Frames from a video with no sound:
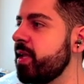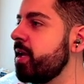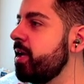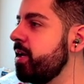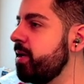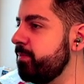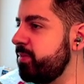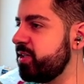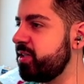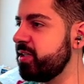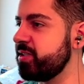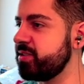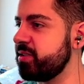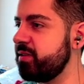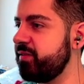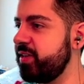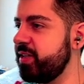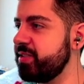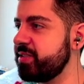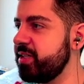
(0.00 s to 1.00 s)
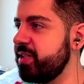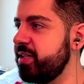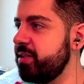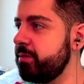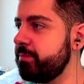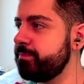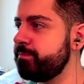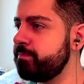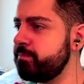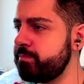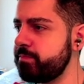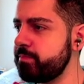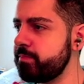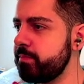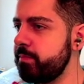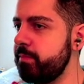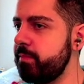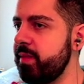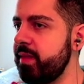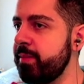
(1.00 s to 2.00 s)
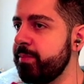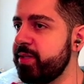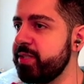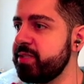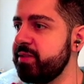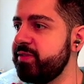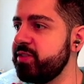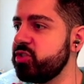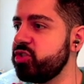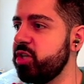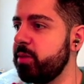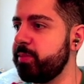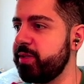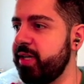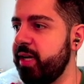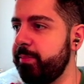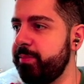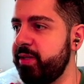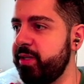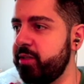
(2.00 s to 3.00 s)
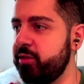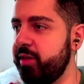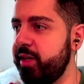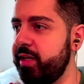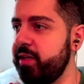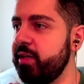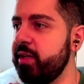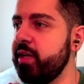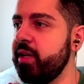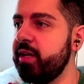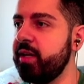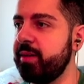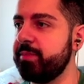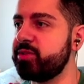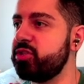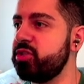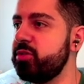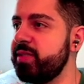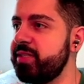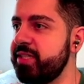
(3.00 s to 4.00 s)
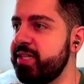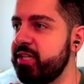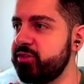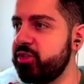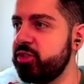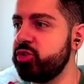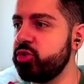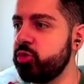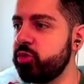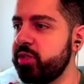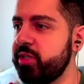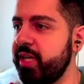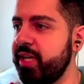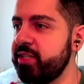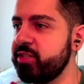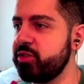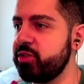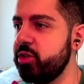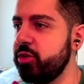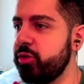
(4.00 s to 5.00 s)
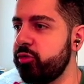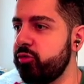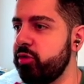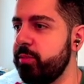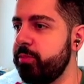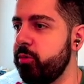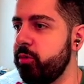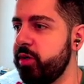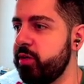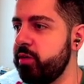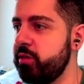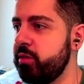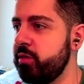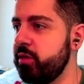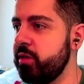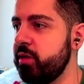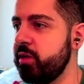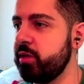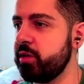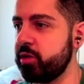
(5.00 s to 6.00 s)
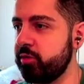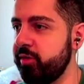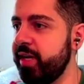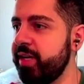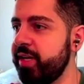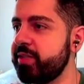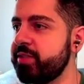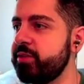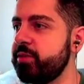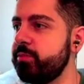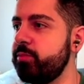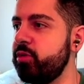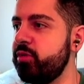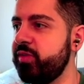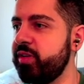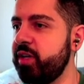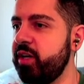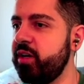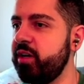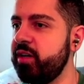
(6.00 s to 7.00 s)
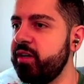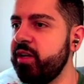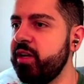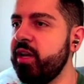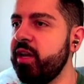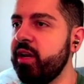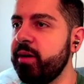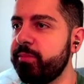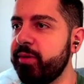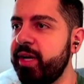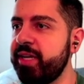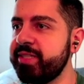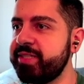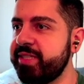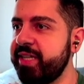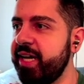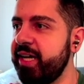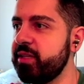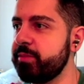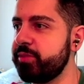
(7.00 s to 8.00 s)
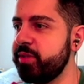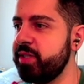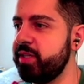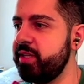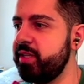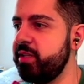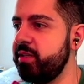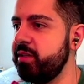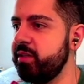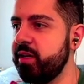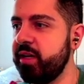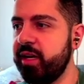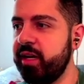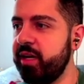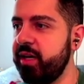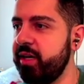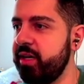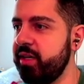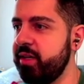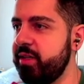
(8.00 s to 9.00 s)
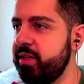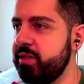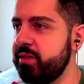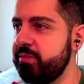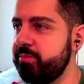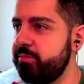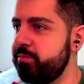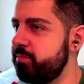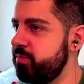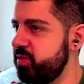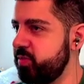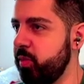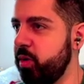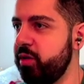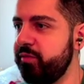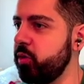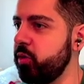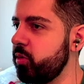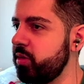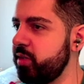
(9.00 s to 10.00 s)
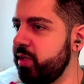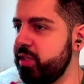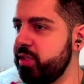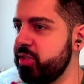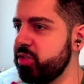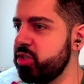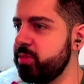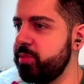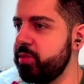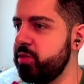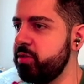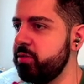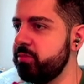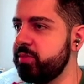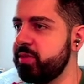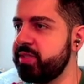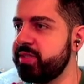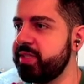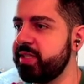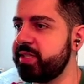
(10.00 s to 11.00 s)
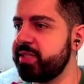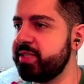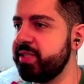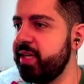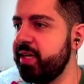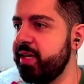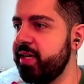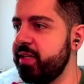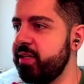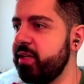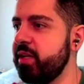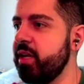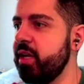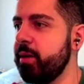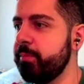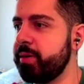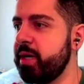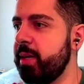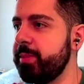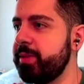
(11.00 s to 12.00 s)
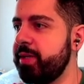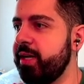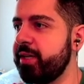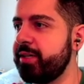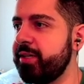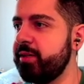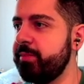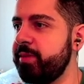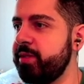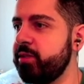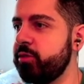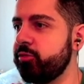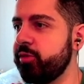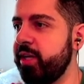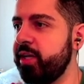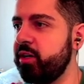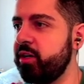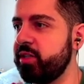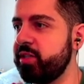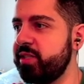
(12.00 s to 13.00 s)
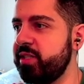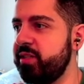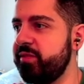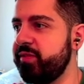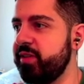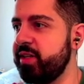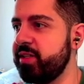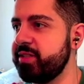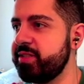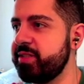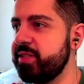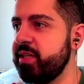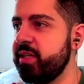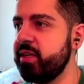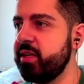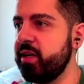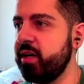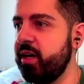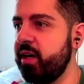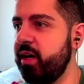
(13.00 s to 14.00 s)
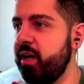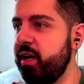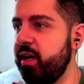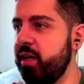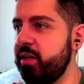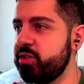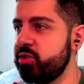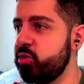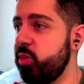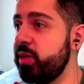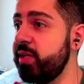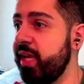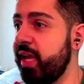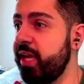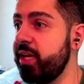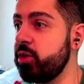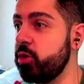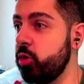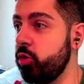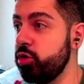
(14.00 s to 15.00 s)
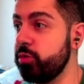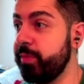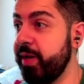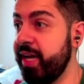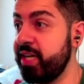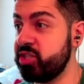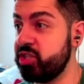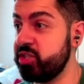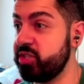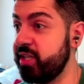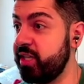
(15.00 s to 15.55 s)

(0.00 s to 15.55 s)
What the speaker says: because of his jumper not being great. I'm assuming DeAndre Jordan has no three-pointer. Correct. Moving on. Brian Scalabrine, small forward eligible, 6'9", probably not going to be great on defense. 28 gold badges and